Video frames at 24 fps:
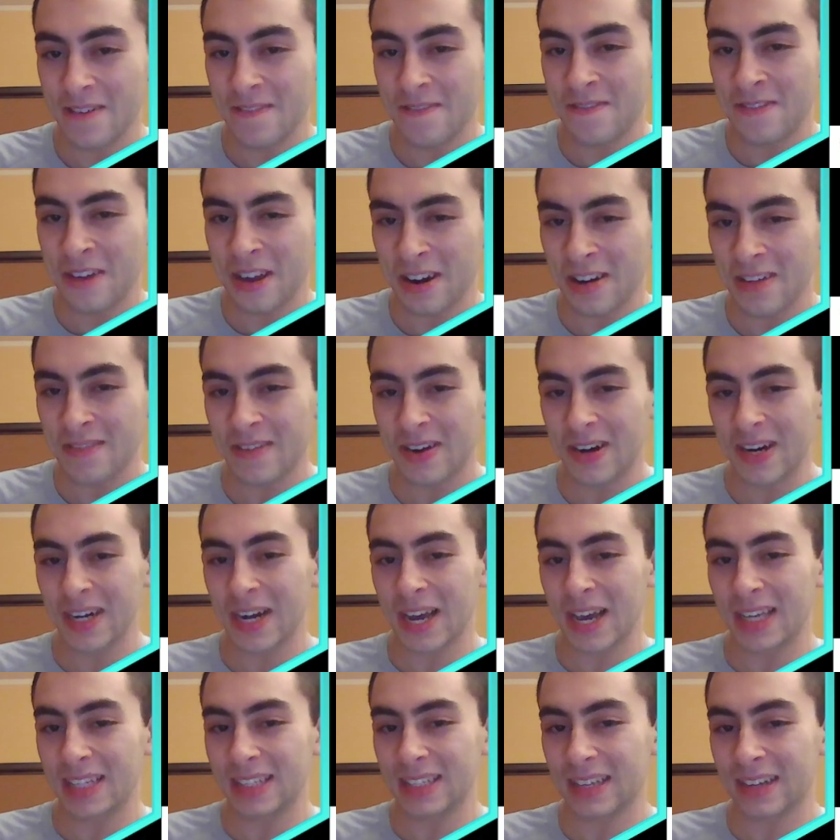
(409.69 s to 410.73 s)
Very, very
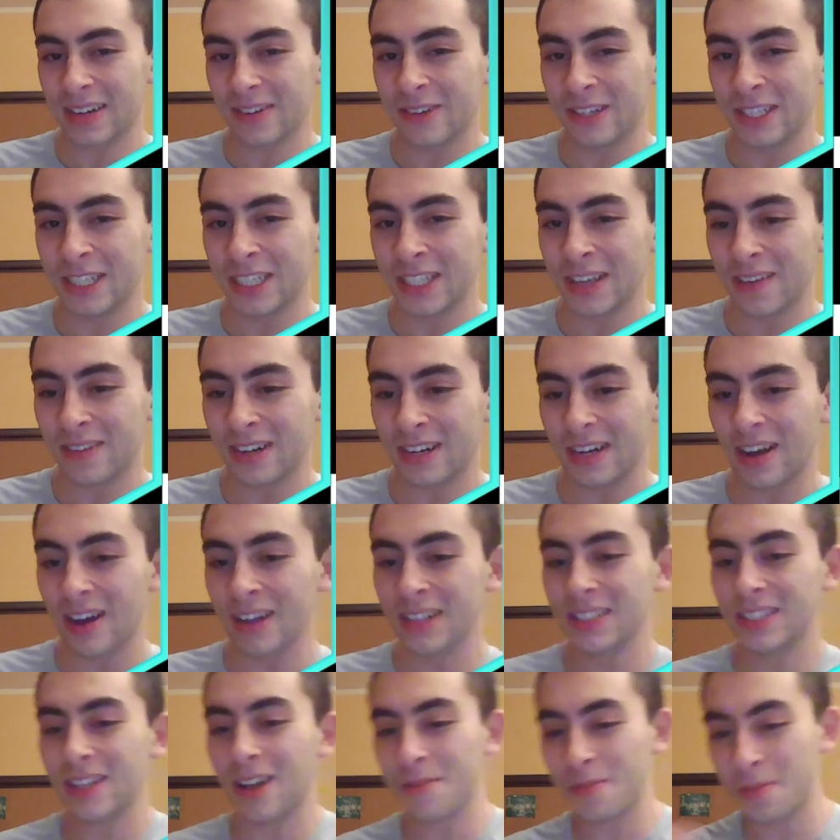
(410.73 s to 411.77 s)
nice. And queen g7, an
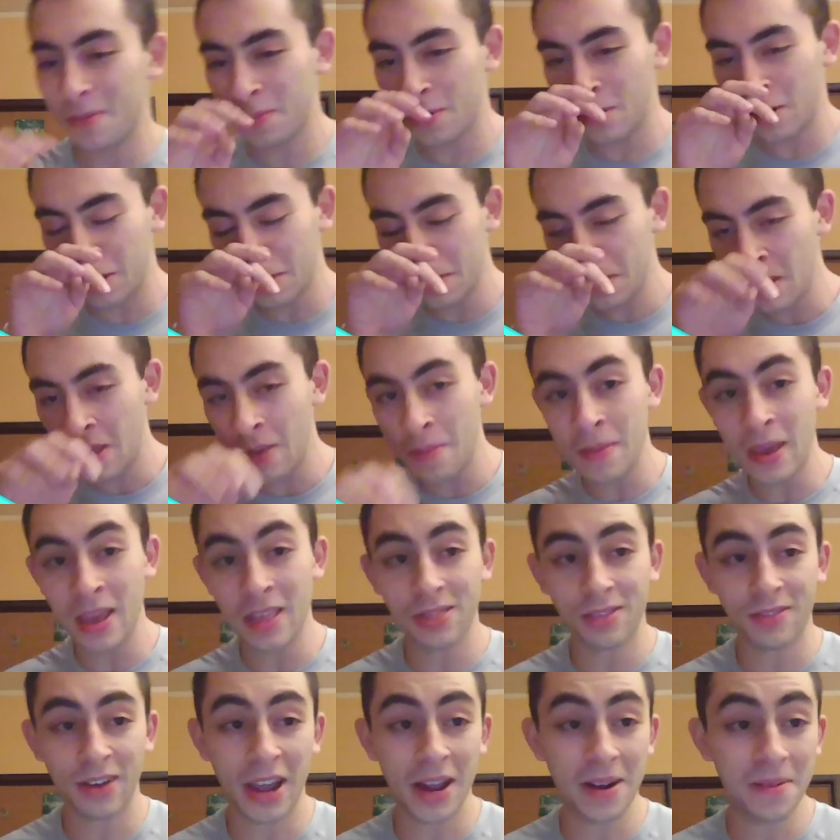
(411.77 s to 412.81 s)
unstoppable
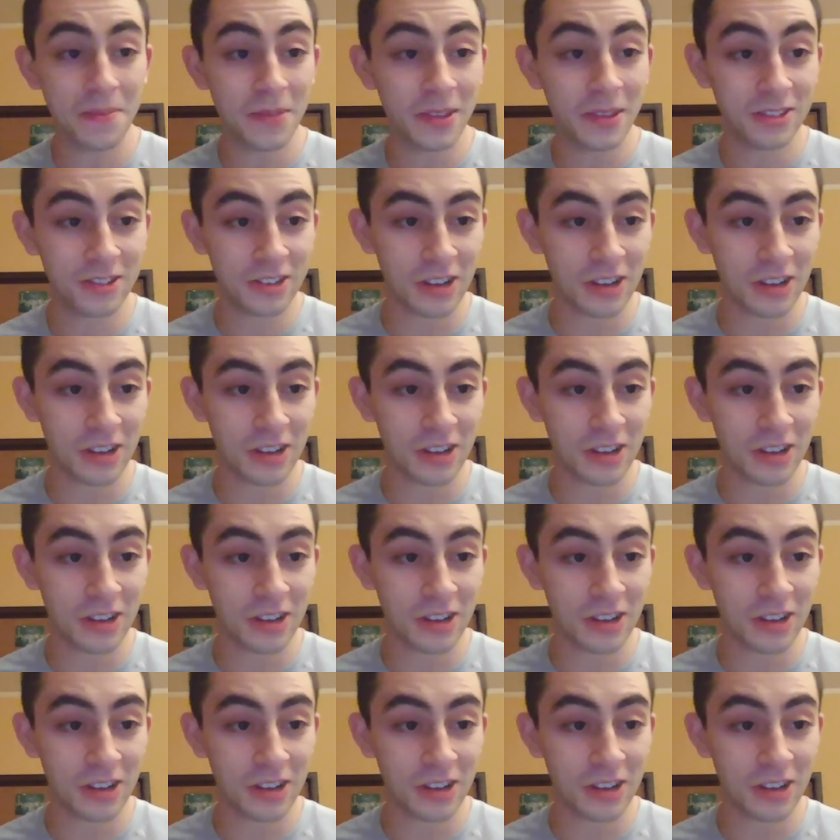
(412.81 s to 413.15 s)
mate threat.